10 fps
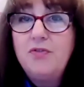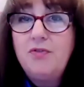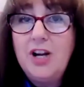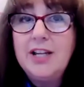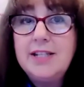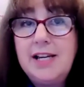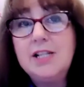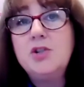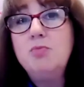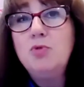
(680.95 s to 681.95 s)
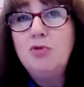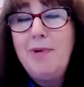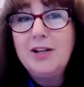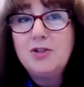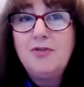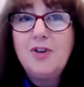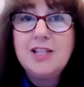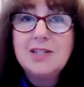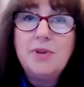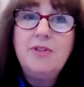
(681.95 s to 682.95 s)
friend had to move back to
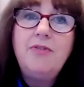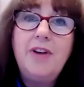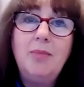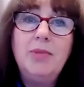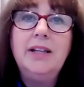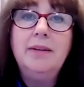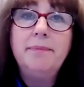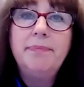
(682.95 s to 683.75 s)
France with her family.